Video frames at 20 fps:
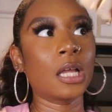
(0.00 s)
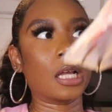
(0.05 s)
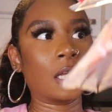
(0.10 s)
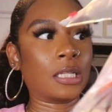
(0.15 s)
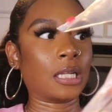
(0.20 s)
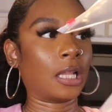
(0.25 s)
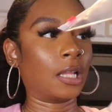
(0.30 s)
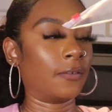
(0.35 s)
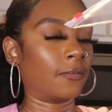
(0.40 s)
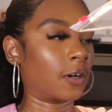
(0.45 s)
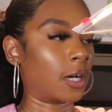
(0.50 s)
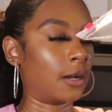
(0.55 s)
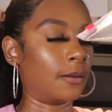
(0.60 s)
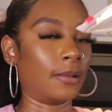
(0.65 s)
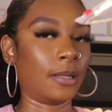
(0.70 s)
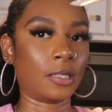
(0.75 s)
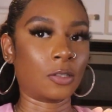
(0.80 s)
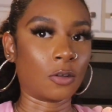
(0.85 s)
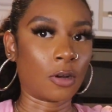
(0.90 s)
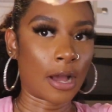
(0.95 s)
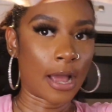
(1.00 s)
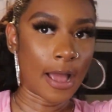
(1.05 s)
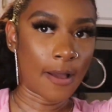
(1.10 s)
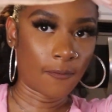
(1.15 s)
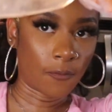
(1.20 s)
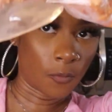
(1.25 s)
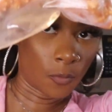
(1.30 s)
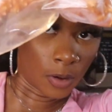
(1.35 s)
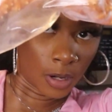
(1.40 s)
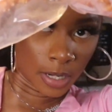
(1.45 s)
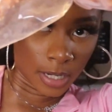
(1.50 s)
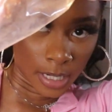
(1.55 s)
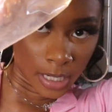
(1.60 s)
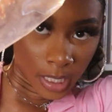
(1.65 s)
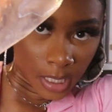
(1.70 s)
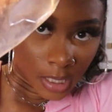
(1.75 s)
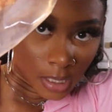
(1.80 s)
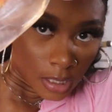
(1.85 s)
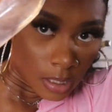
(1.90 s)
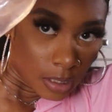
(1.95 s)
because I love crab legs. So I have
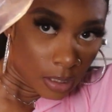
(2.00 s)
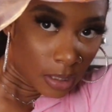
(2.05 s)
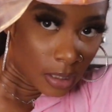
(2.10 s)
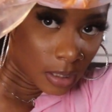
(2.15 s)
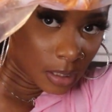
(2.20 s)
1